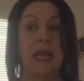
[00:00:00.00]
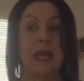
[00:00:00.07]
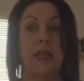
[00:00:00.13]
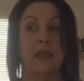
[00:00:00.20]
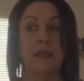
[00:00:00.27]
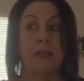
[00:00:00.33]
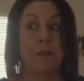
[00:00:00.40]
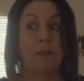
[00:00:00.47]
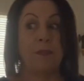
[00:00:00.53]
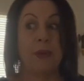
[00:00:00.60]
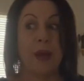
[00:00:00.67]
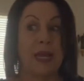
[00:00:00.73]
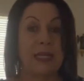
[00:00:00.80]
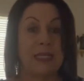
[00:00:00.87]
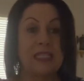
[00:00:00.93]
and the
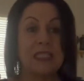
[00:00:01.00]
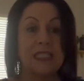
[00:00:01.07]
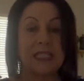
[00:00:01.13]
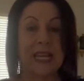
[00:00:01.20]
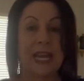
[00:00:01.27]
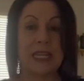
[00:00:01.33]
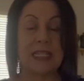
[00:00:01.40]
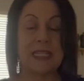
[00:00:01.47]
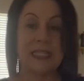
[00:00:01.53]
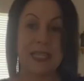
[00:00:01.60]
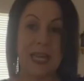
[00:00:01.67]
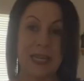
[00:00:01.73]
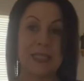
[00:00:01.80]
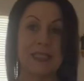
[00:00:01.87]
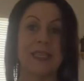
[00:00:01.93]
binding is just kind of
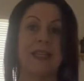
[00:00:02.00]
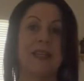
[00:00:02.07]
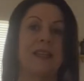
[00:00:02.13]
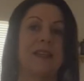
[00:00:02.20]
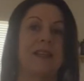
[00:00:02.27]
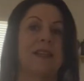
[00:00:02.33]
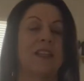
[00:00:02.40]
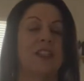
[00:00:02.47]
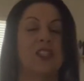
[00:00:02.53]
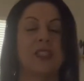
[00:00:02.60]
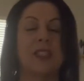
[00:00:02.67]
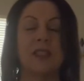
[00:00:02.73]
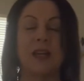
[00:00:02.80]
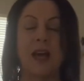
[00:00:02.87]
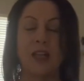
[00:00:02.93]
tucked in, and it
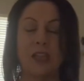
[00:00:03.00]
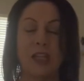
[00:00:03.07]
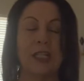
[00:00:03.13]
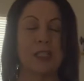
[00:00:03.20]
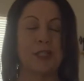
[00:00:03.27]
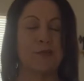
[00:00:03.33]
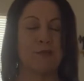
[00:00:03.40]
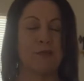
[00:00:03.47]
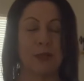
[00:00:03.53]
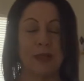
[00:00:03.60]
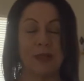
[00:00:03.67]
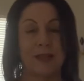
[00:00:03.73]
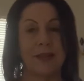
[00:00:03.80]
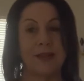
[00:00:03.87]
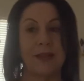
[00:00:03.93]
looks
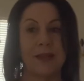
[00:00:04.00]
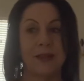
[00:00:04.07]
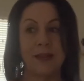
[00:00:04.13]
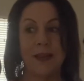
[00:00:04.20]
really good.